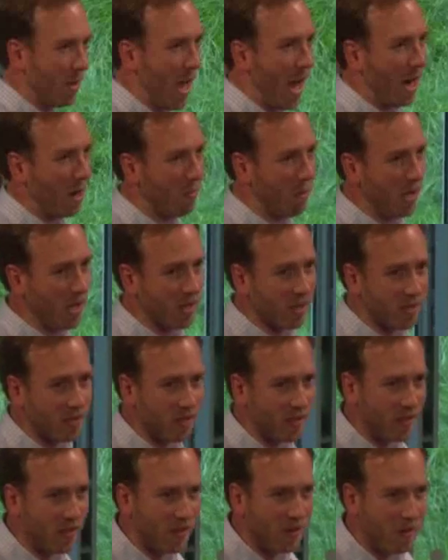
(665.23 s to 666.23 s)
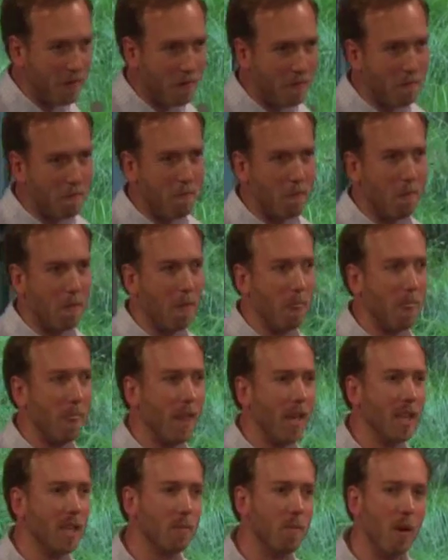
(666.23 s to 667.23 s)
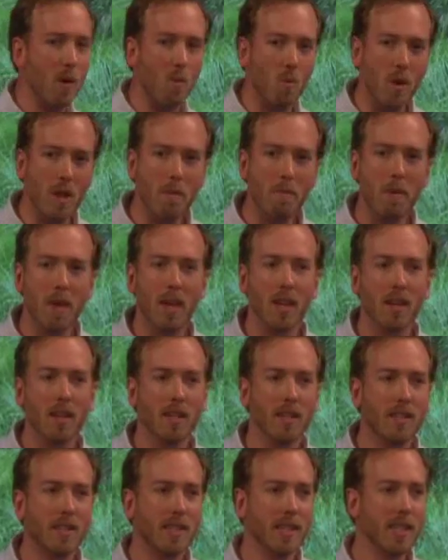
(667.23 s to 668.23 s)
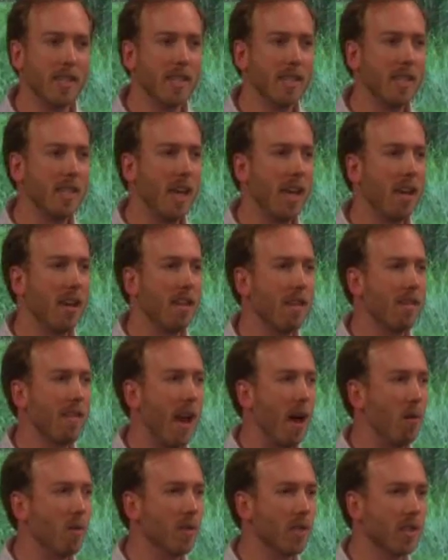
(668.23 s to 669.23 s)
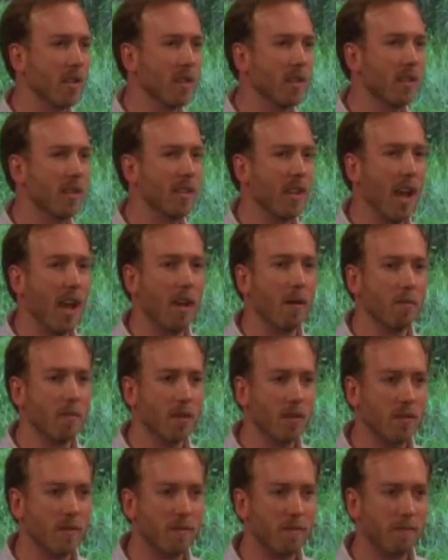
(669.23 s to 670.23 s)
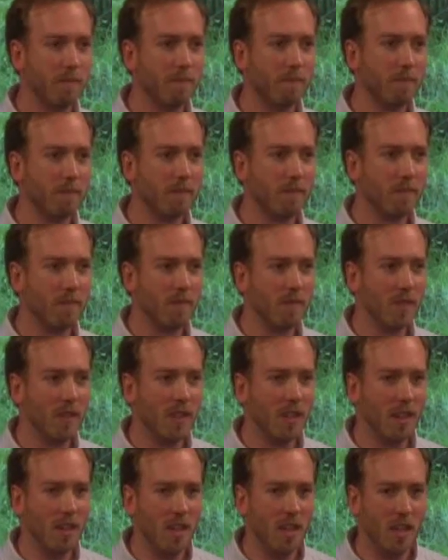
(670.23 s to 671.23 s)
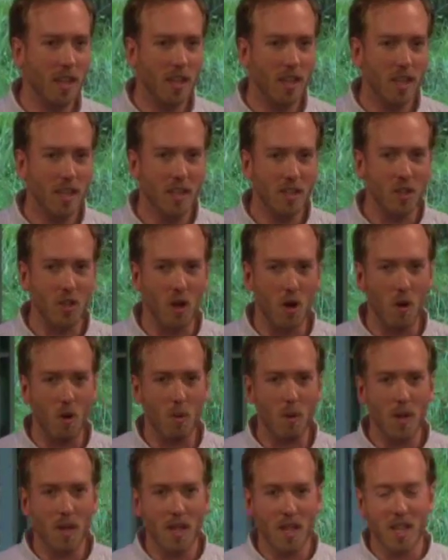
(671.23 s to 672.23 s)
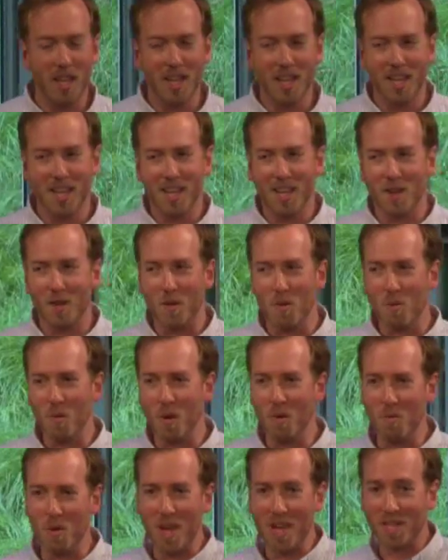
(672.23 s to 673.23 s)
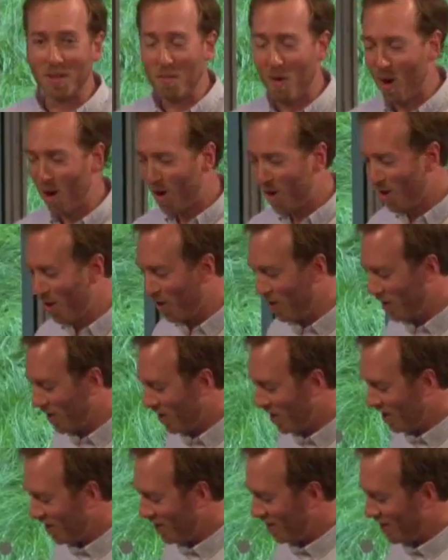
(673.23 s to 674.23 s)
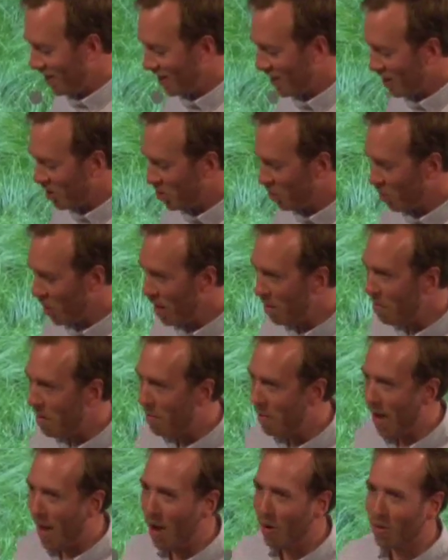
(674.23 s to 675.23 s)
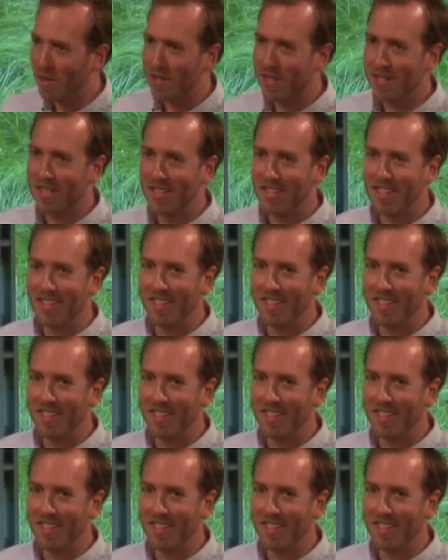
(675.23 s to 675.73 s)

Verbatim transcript: black beans. It's been repinned 68,000 times. So when we as marketers dream about